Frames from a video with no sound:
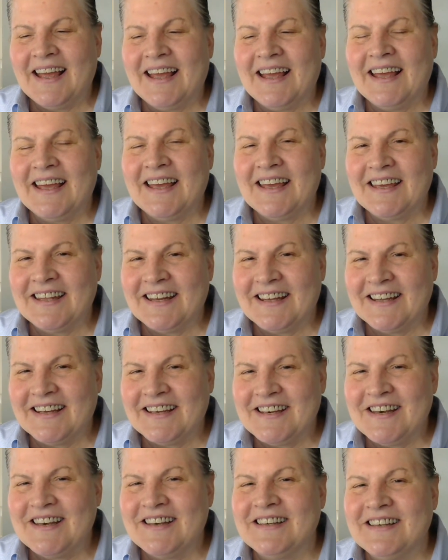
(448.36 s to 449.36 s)

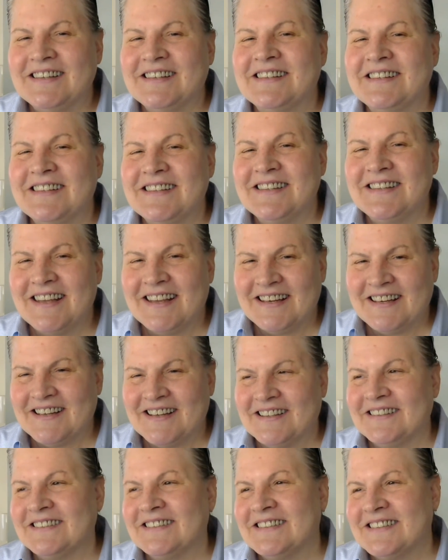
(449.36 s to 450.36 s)
And
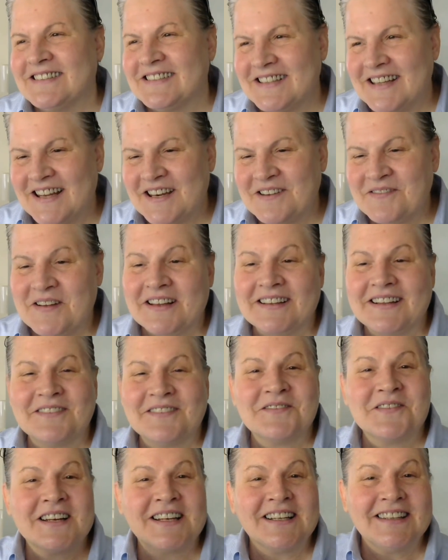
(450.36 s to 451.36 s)
anyway,
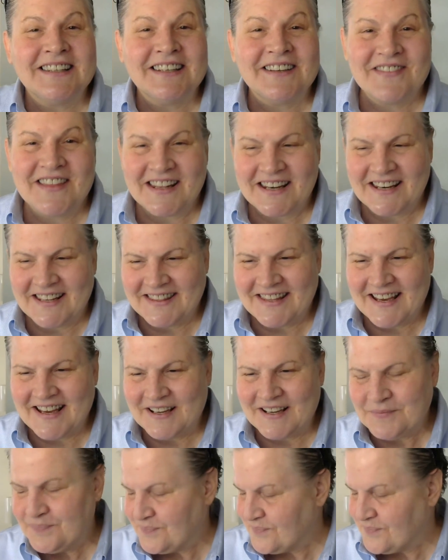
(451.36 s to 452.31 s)
we're going to leave that at that.